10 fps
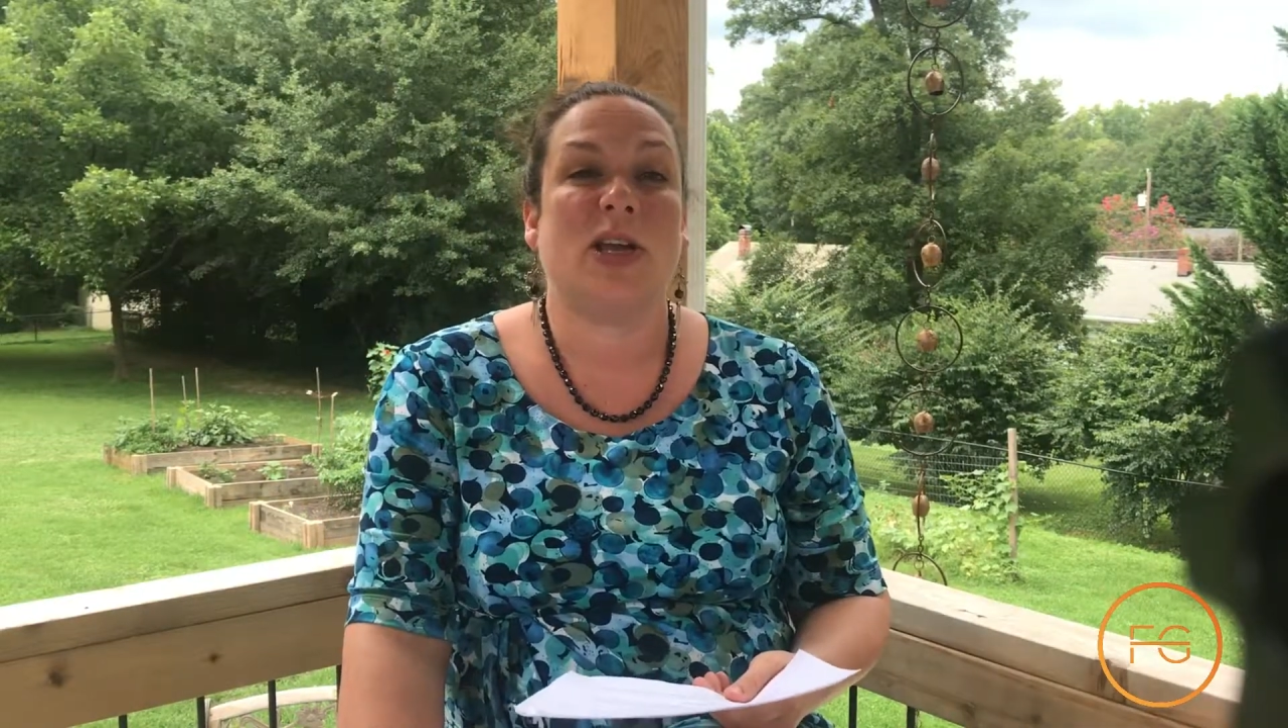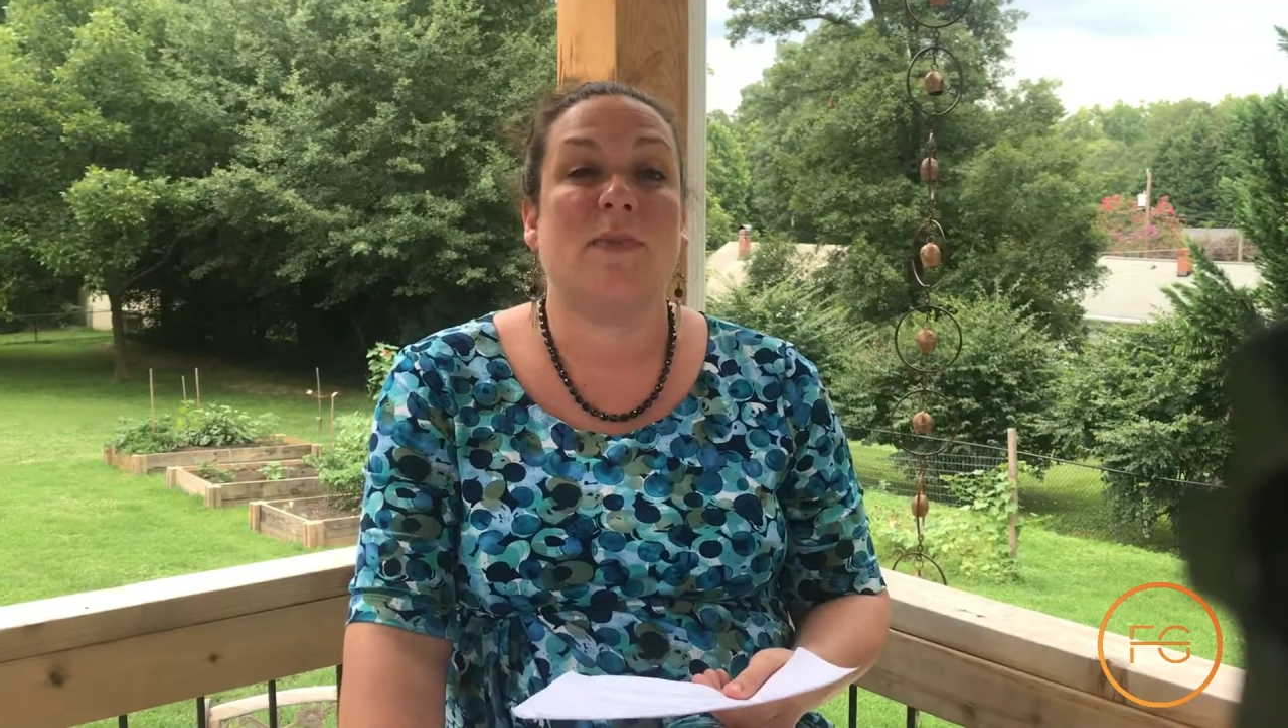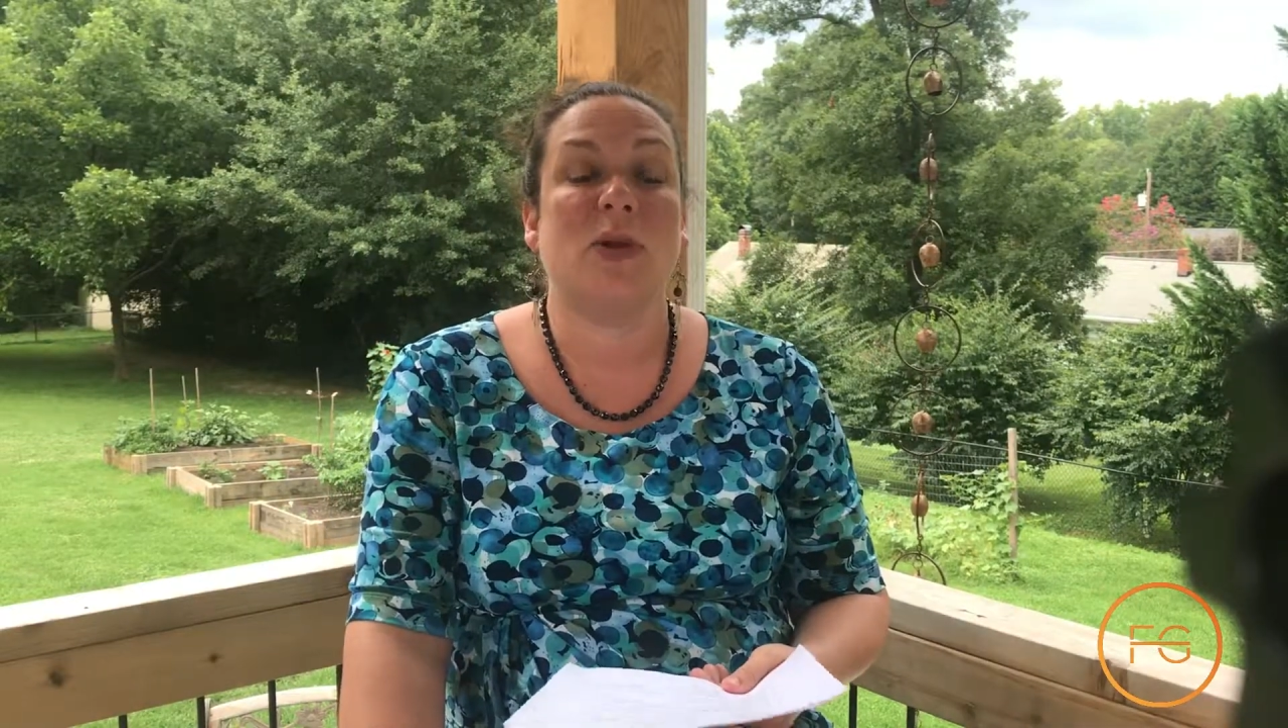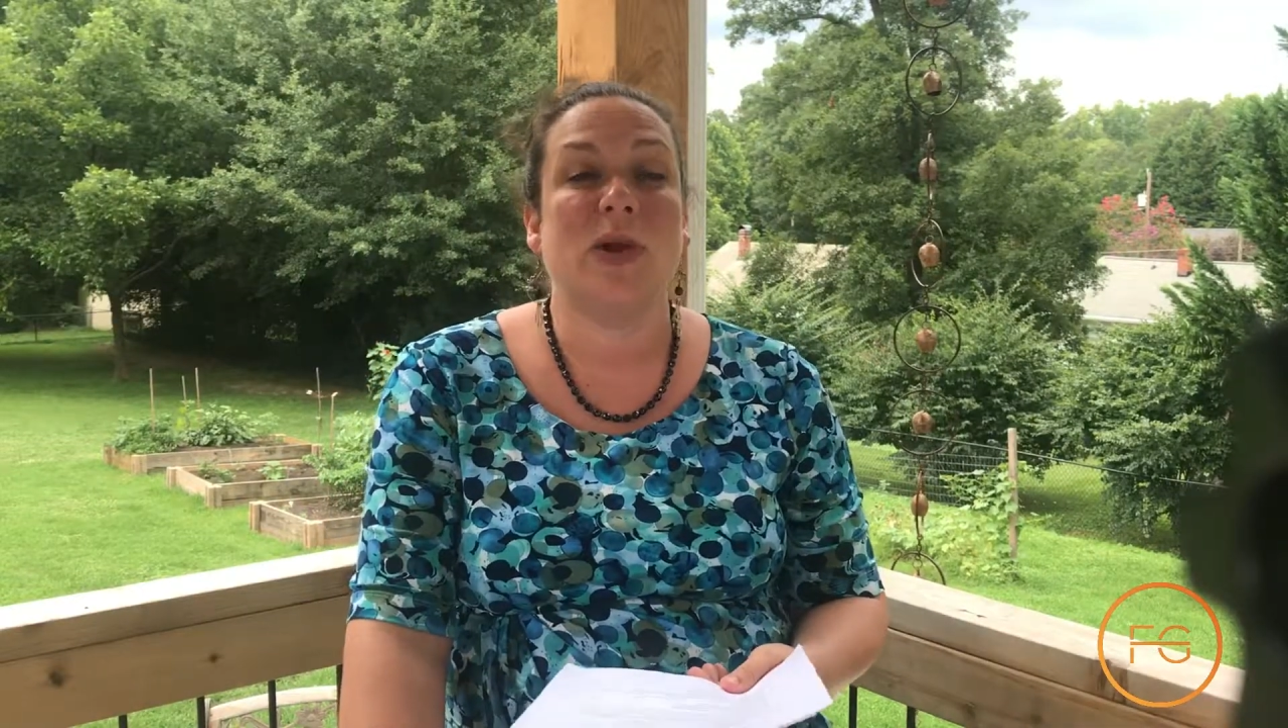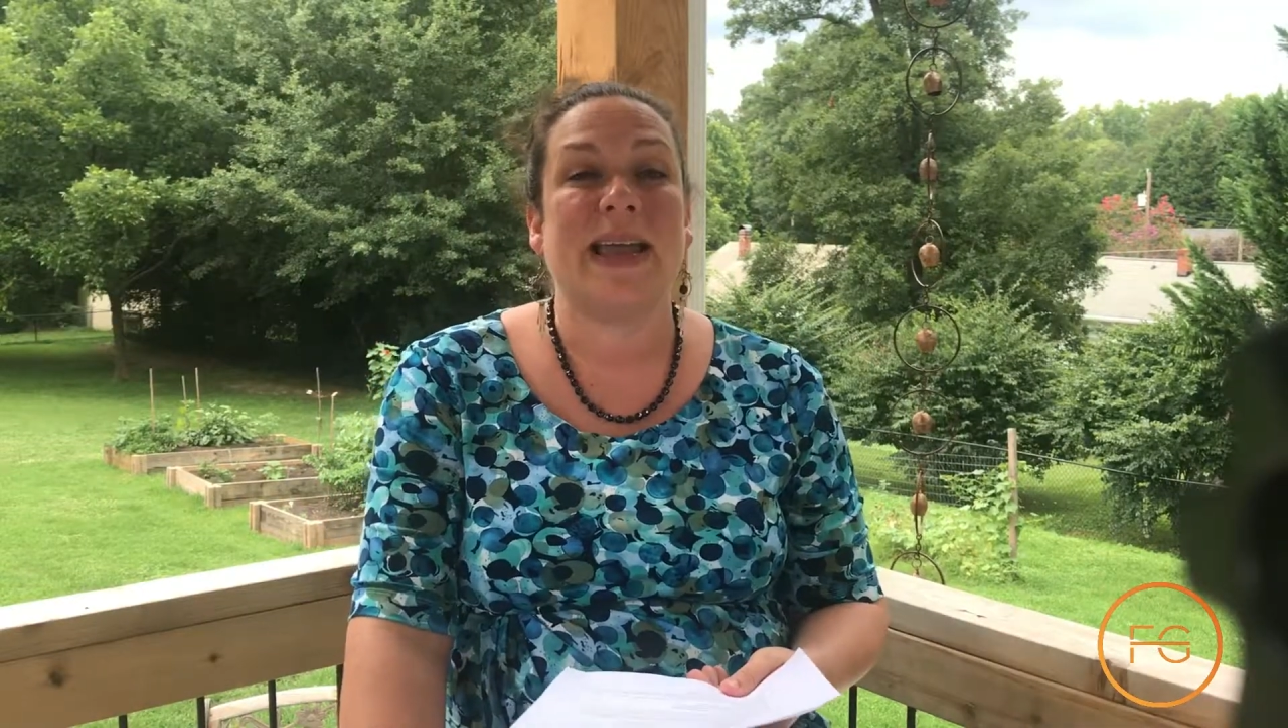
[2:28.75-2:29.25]

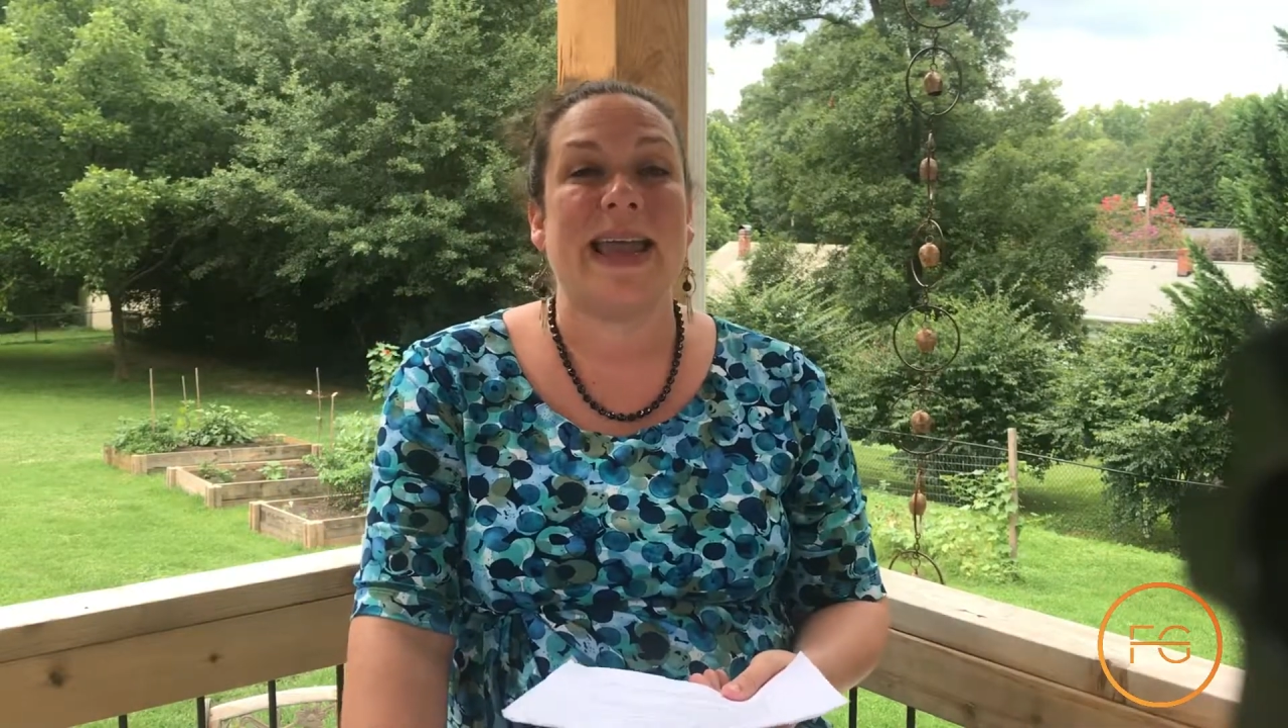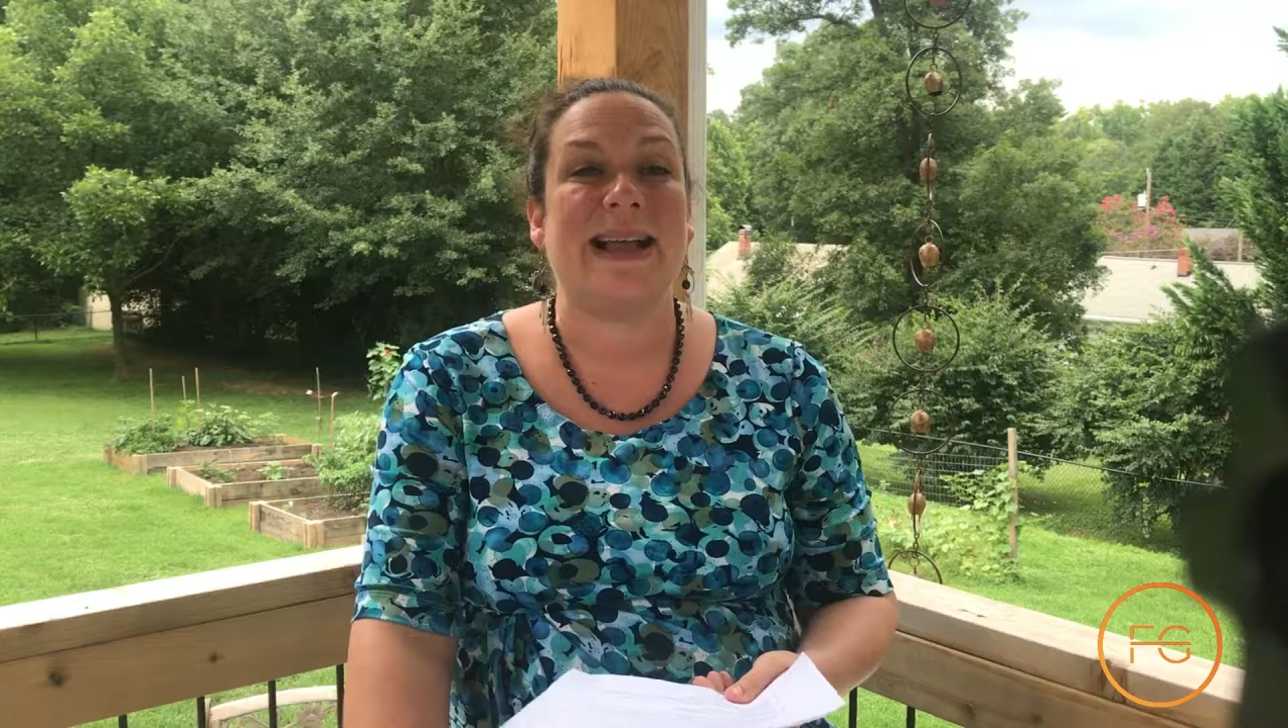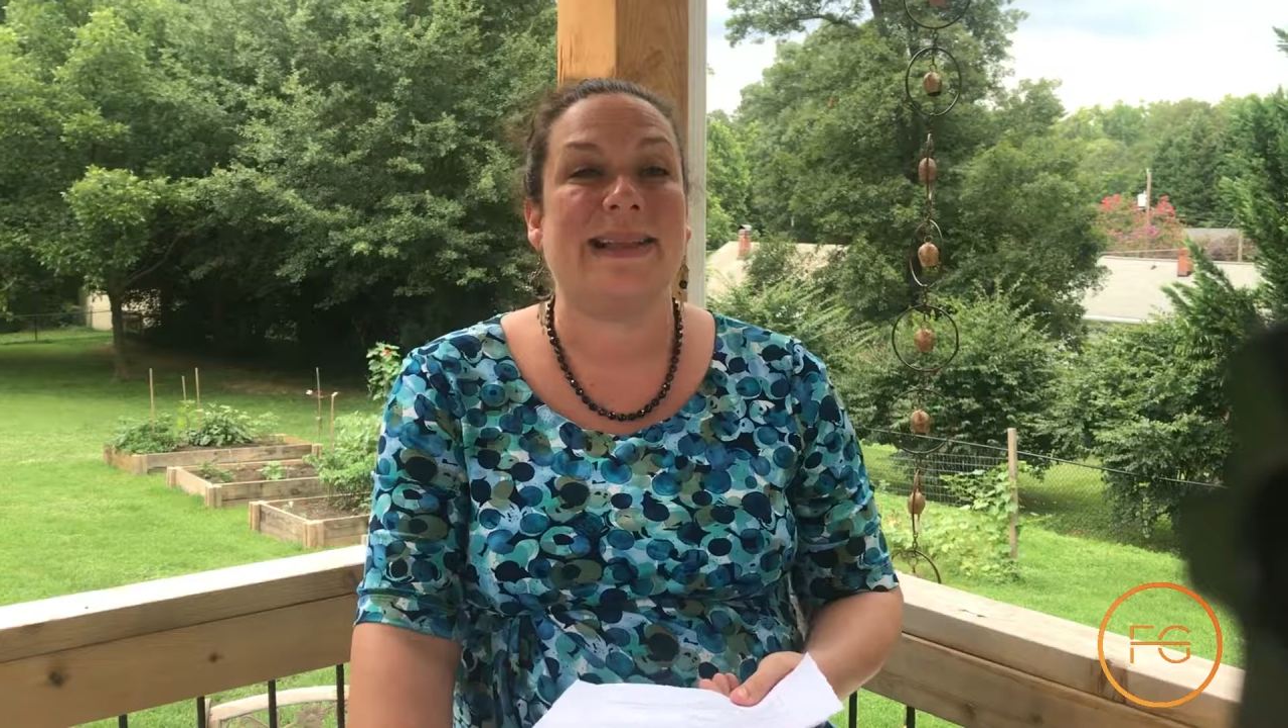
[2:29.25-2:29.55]
communicate